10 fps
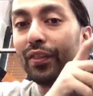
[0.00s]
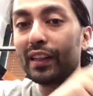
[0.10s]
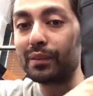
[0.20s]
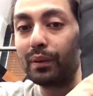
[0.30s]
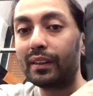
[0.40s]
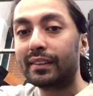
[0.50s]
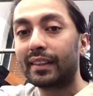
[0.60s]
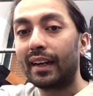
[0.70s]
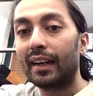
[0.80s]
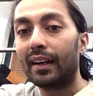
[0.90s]
this was
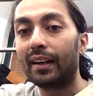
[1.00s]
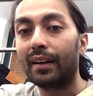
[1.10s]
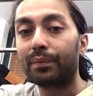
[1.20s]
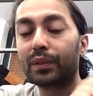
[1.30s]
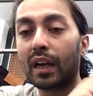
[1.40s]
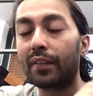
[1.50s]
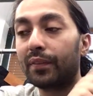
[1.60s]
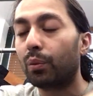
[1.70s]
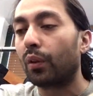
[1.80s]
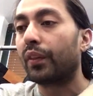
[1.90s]
uh,
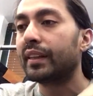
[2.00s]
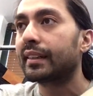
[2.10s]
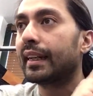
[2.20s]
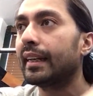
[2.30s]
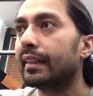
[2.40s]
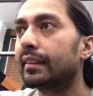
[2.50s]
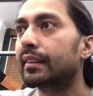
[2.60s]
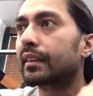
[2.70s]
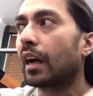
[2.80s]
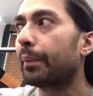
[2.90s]
well, this is
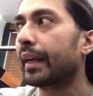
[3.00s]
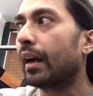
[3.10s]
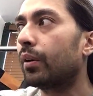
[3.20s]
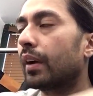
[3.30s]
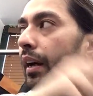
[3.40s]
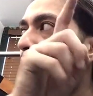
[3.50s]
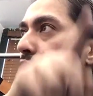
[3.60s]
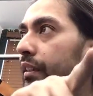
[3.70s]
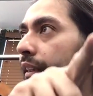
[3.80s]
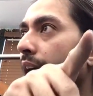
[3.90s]
coming out. I
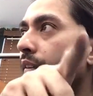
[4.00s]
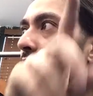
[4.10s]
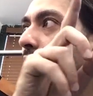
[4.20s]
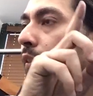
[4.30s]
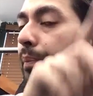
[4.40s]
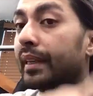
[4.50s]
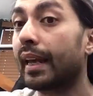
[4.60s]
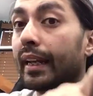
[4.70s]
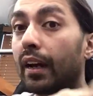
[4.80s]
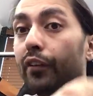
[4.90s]
just announced it at the
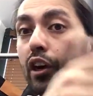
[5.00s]
beginning of